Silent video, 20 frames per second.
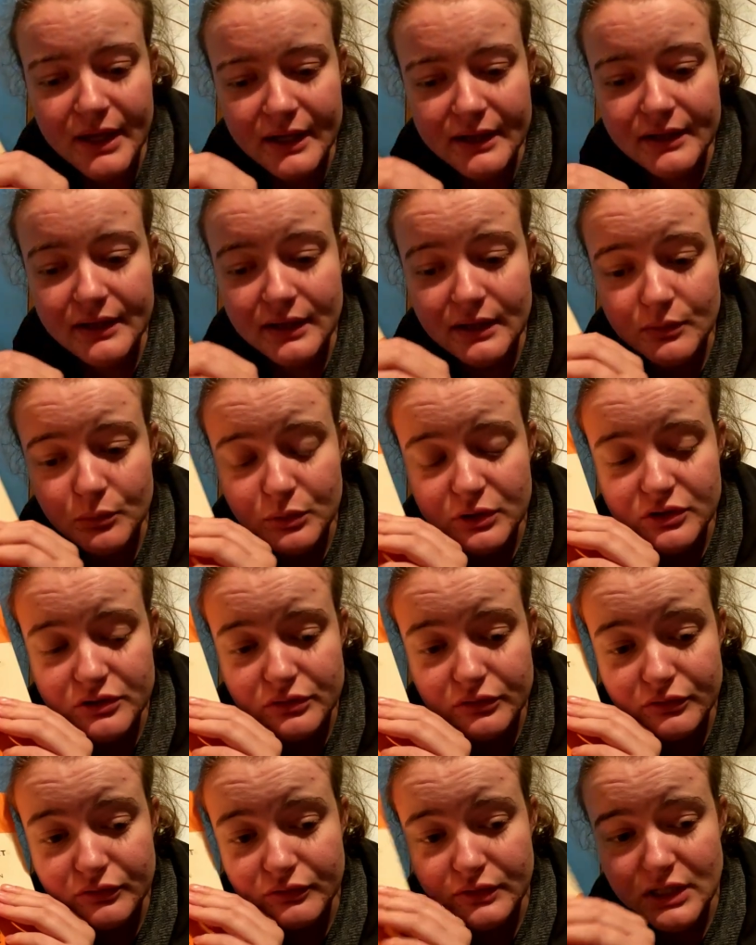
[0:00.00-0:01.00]
back and we
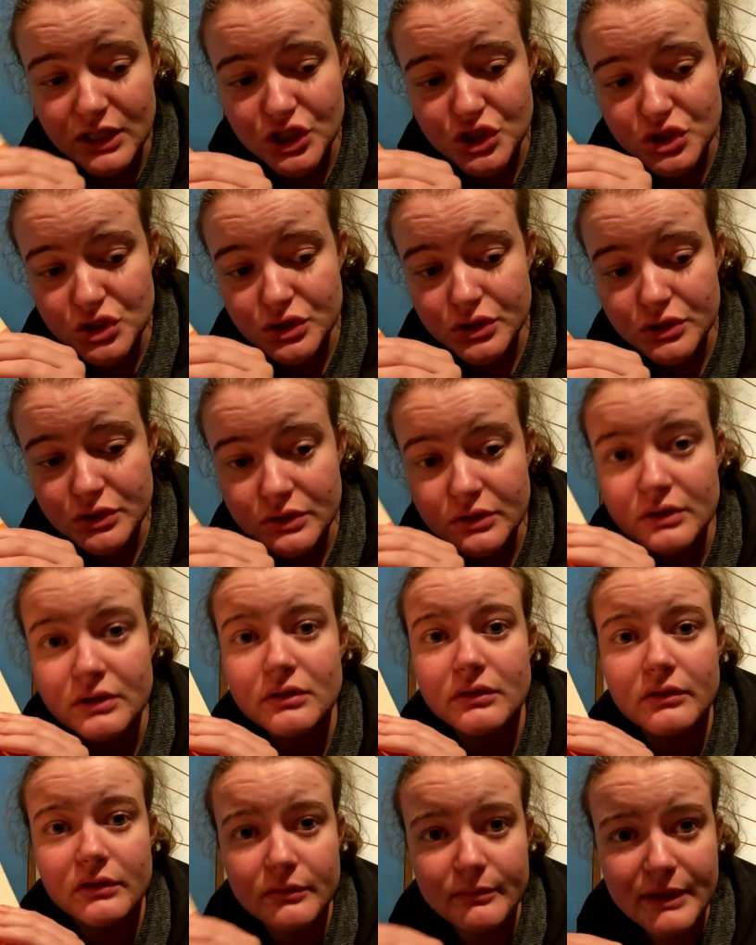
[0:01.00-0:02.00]
shall finish
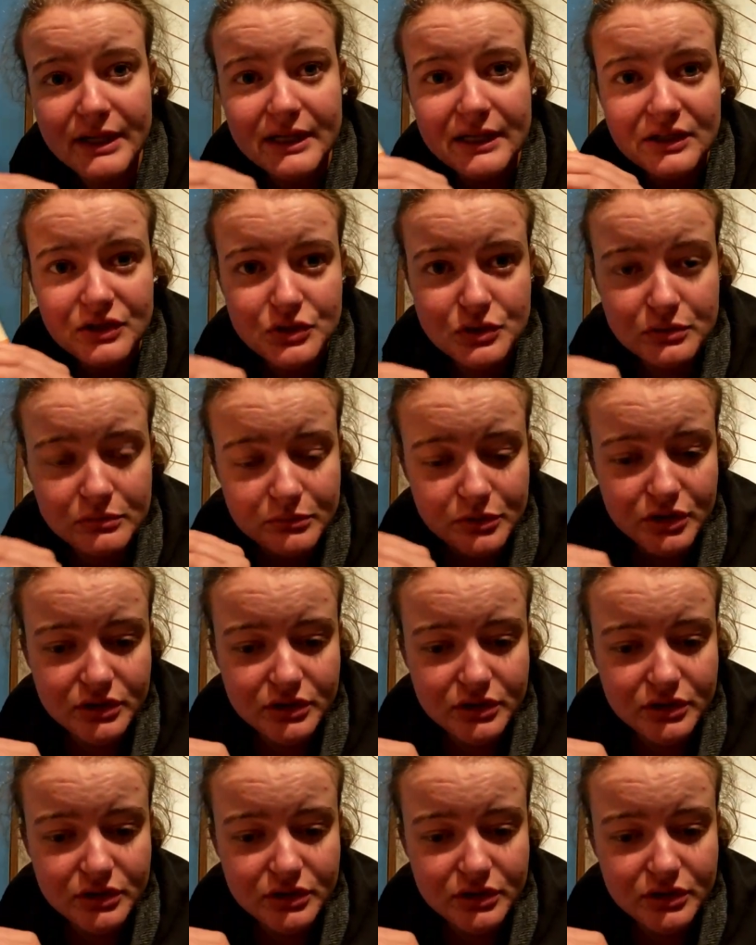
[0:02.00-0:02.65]
the remaining two